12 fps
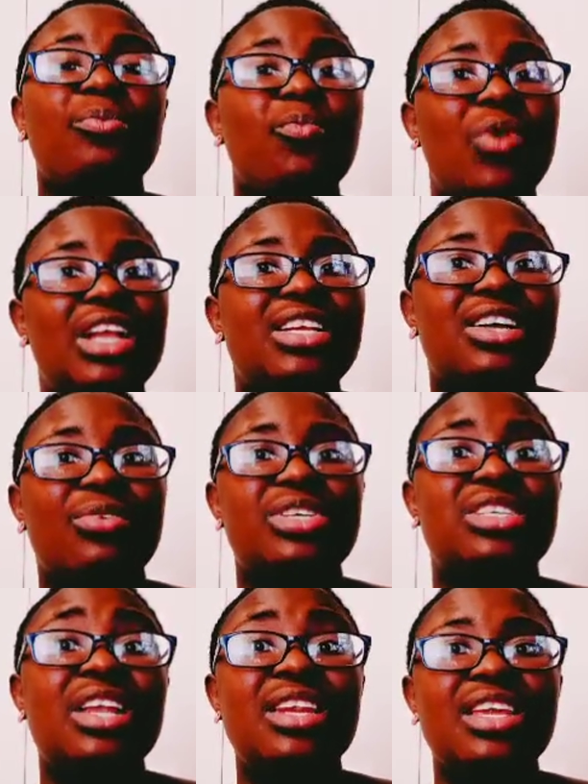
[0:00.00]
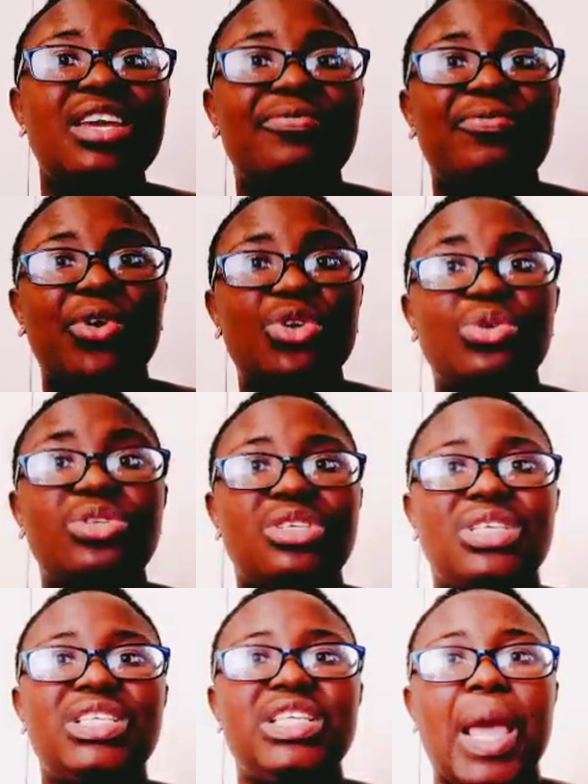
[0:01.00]
and when there is a need for you
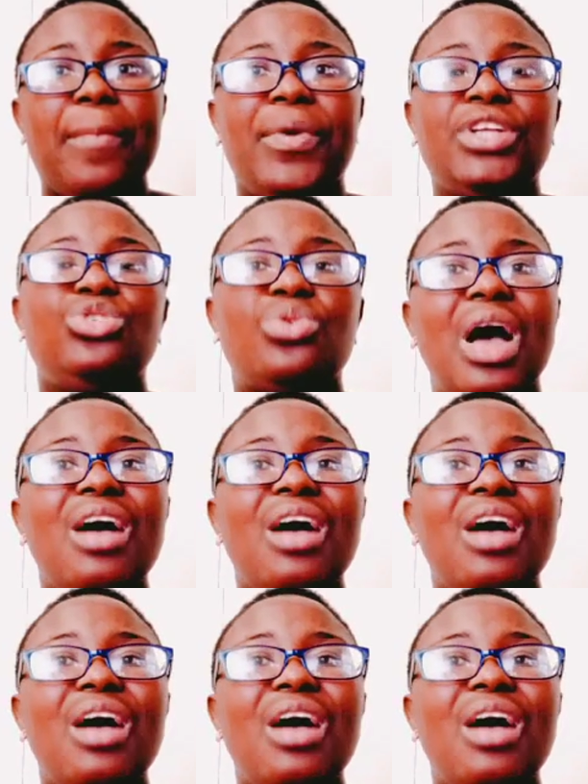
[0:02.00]
to step in,